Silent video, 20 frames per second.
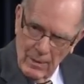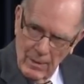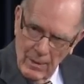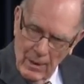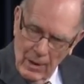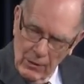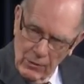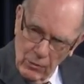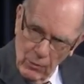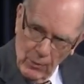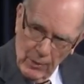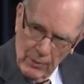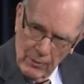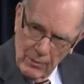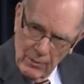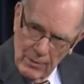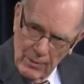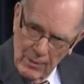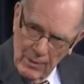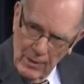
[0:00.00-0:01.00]
and do it.
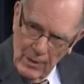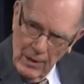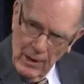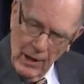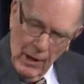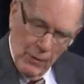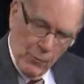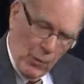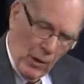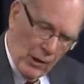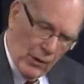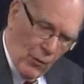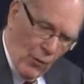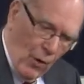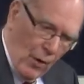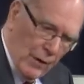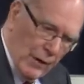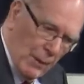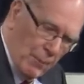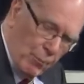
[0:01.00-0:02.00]
And while you're
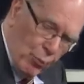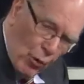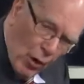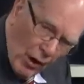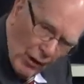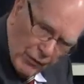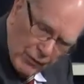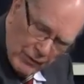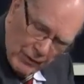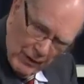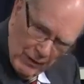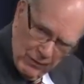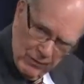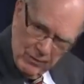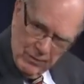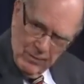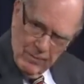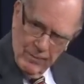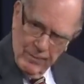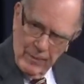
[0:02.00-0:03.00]
on the
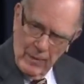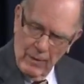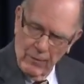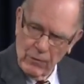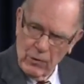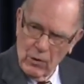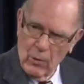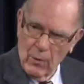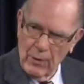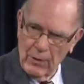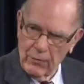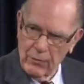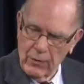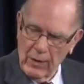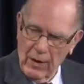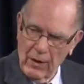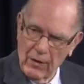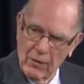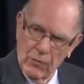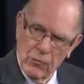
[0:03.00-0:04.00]
process of going,
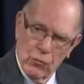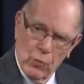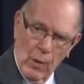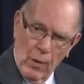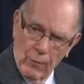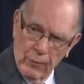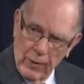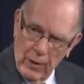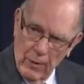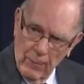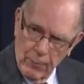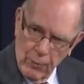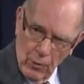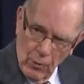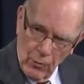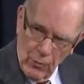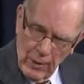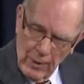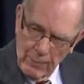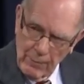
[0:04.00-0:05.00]
say, a 12-year
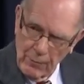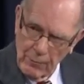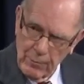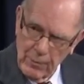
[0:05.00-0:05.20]
program